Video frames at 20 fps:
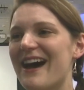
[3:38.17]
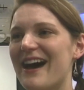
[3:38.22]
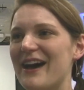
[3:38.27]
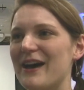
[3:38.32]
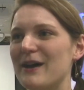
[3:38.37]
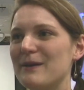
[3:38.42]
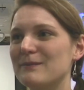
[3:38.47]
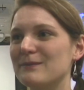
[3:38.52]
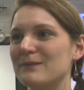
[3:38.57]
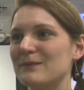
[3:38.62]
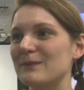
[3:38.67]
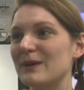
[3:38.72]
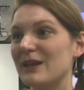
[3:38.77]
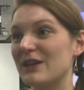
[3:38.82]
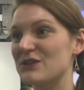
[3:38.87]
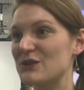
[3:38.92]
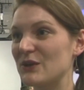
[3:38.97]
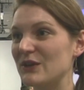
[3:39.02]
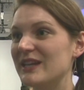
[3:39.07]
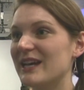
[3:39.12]
um, when
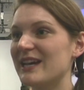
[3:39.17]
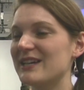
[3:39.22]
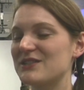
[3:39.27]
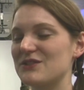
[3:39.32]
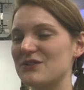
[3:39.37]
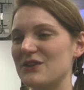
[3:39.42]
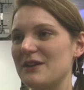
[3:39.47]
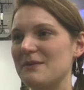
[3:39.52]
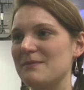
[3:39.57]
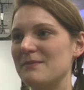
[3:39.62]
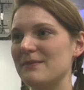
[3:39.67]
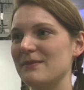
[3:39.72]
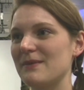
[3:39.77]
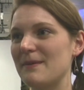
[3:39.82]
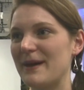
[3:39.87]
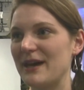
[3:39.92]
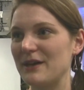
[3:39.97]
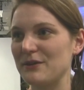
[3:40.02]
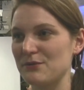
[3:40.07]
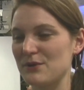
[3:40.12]
I joined Astrium
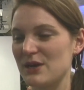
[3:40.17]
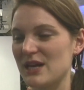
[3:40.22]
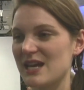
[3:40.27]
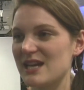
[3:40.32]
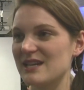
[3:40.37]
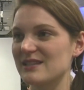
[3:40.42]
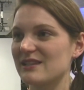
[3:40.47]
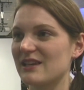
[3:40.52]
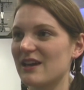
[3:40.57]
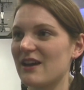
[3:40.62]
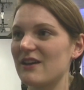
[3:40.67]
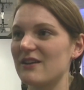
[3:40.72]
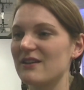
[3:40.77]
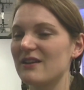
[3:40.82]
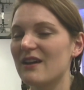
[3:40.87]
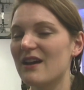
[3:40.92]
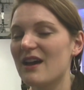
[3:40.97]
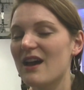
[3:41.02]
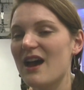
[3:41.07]
about three years ago.